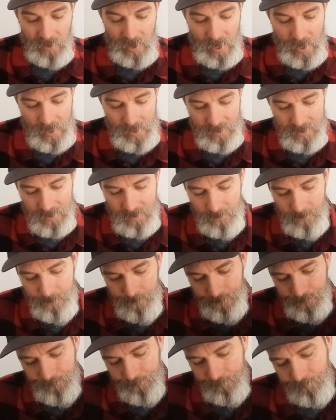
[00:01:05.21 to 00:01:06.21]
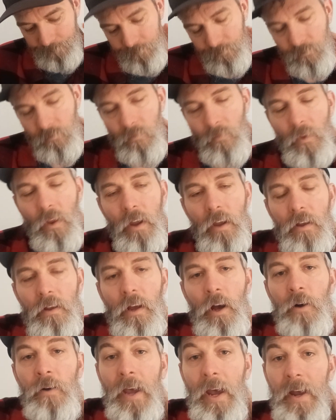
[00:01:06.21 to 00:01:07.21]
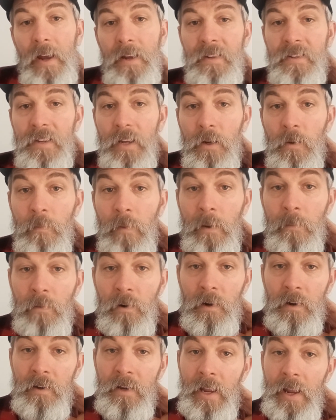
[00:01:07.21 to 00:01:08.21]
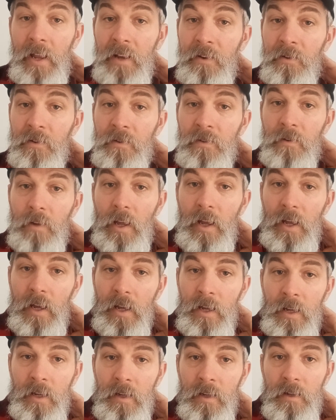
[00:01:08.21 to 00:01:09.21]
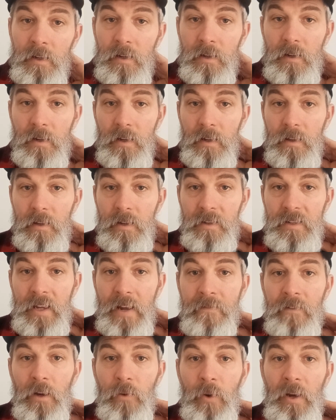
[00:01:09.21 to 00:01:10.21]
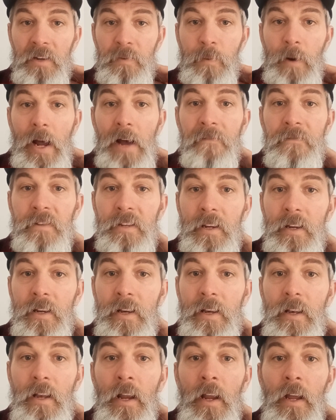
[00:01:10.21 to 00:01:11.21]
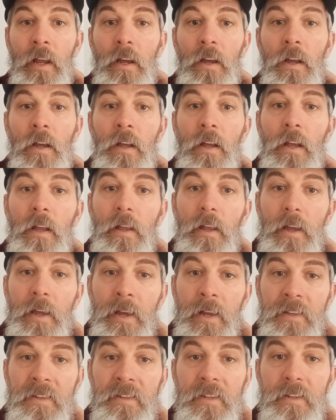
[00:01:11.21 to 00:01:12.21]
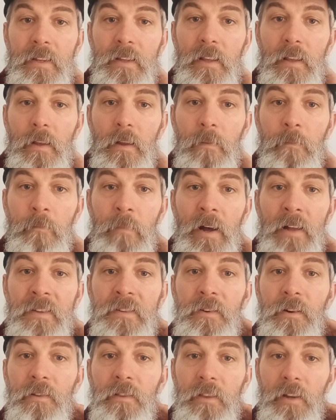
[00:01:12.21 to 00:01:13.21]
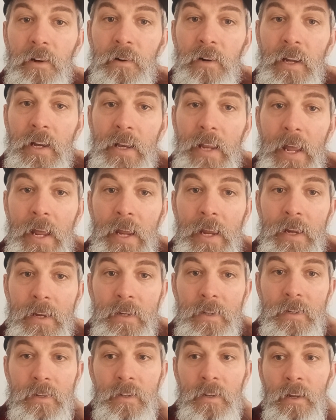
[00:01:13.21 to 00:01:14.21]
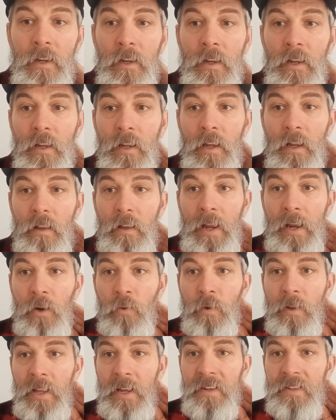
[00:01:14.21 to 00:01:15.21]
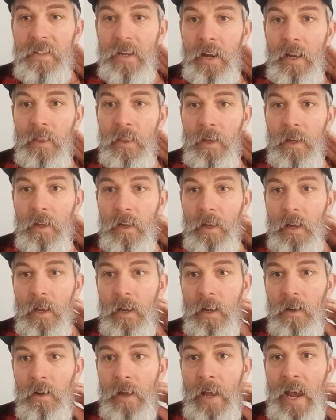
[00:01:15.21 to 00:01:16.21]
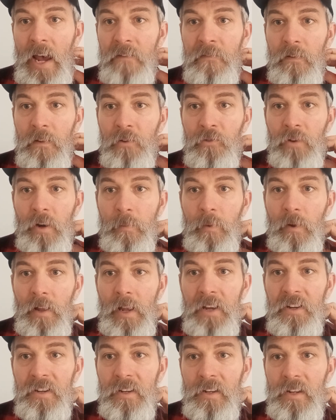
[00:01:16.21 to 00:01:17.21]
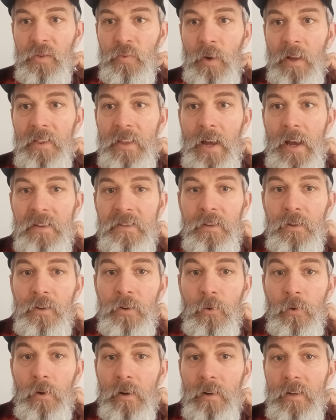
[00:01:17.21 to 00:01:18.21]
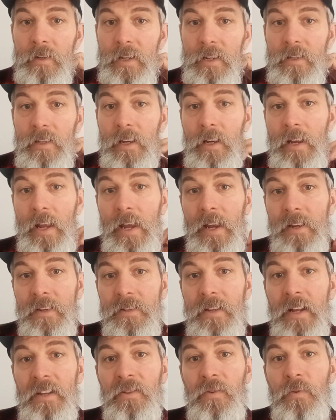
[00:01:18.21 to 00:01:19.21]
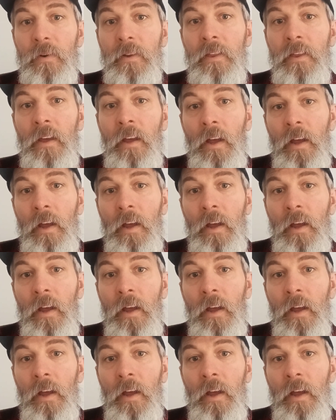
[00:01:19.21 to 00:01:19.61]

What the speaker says: days. Okay, so remember in Daniel, the 70 weeks prophecy, it's months are 30 days. Like when they say the half of the tribulation is 1,260 days, that's with